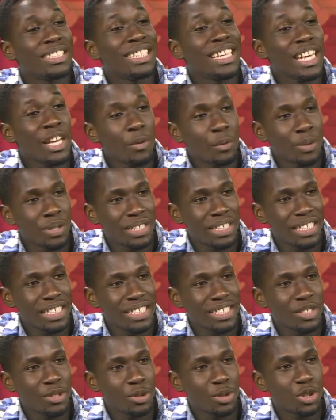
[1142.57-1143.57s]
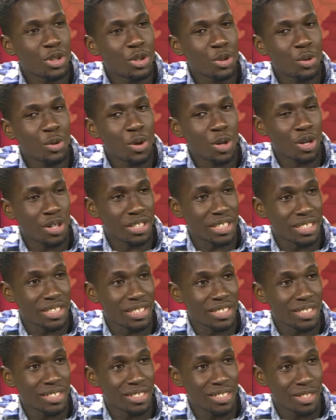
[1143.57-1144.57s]
they would need to show
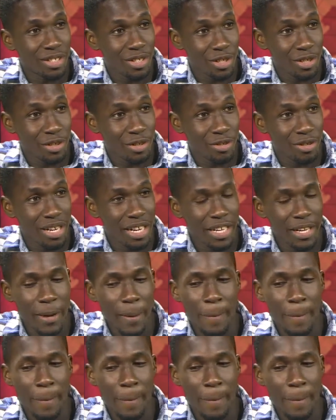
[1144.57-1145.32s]
us, right,